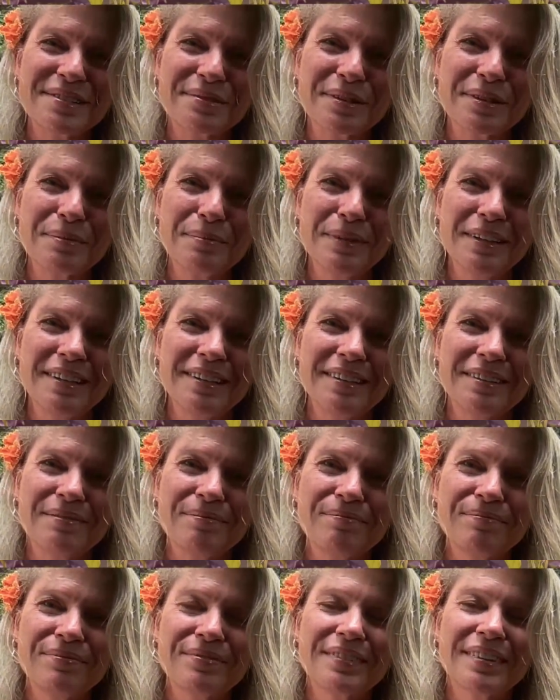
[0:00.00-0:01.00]
this with me.
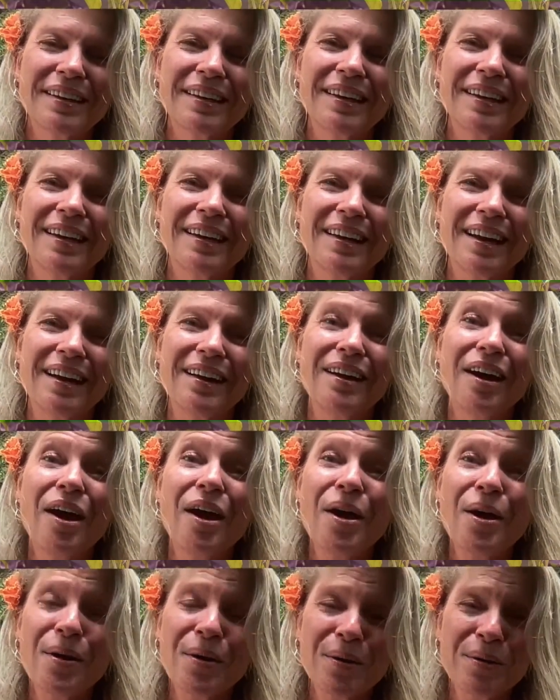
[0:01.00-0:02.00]
And I
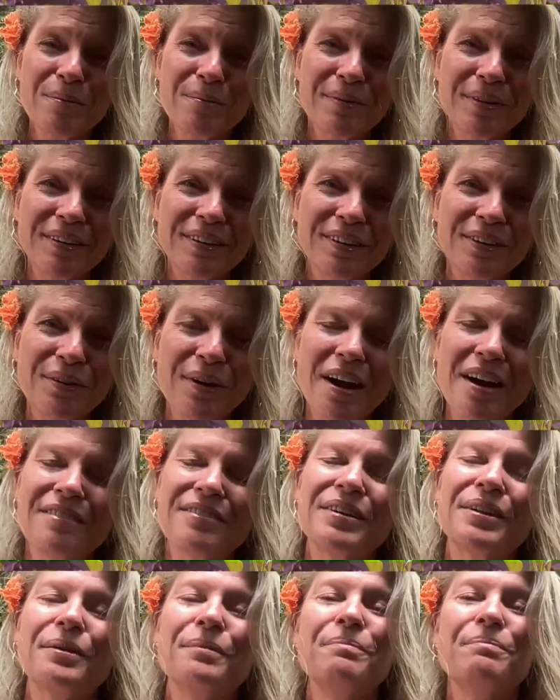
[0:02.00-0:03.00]
hope you
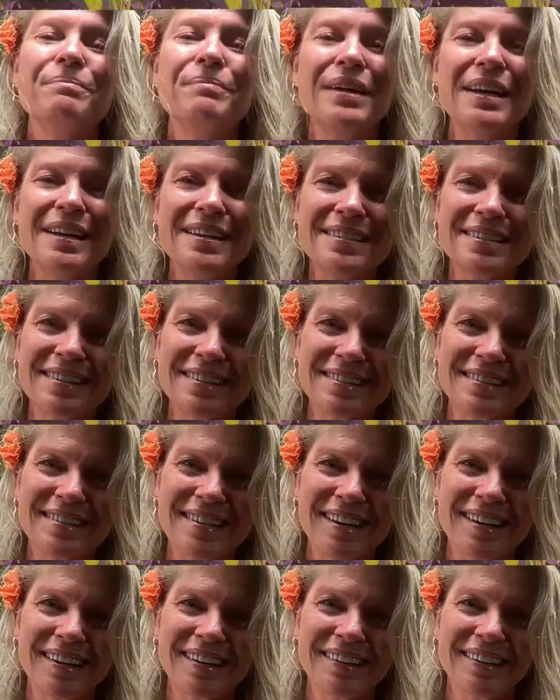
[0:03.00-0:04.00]
have an amazing
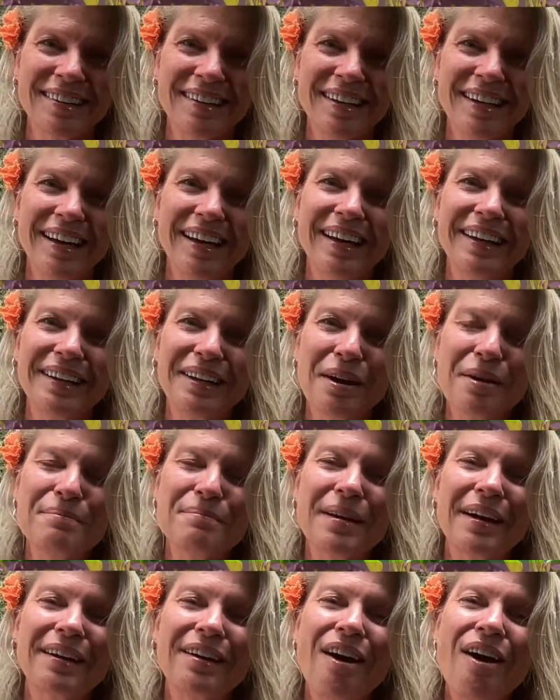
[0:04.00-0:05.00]
day and
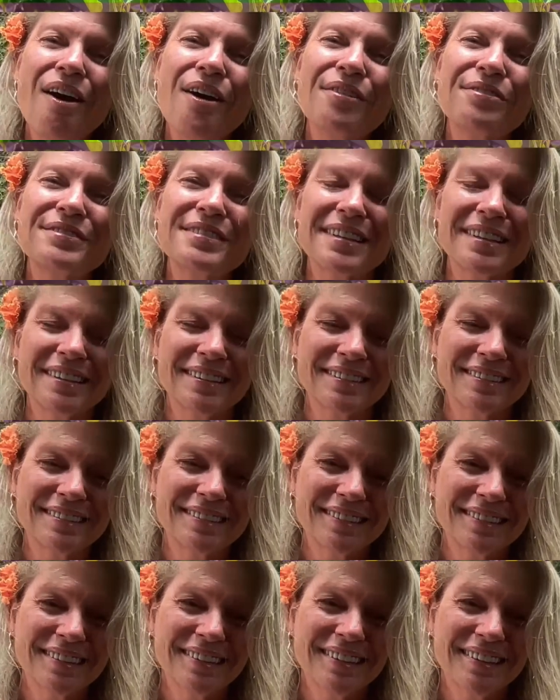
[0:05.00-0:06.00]
come back often
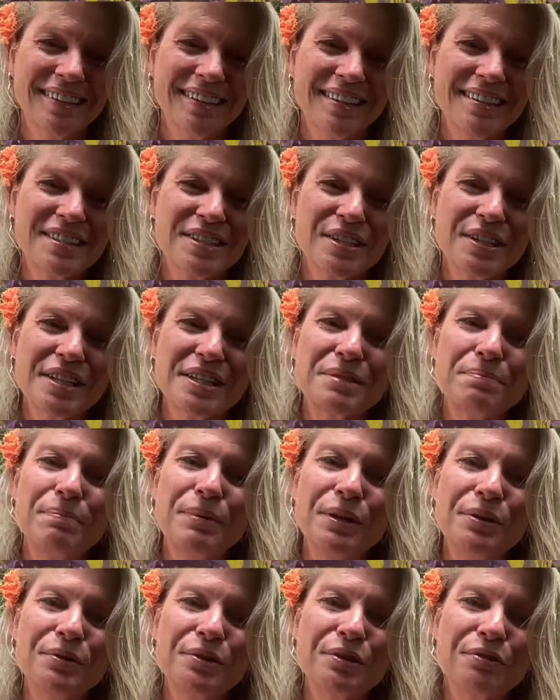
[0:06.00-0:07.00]
to this
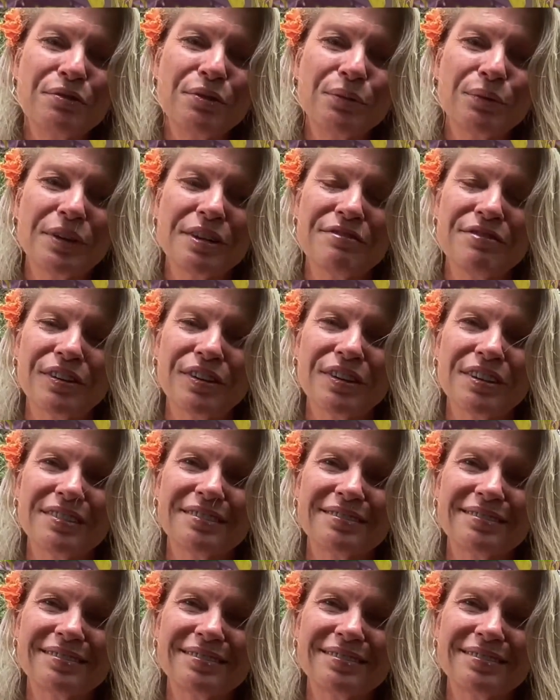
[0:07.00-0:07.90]
beautiful river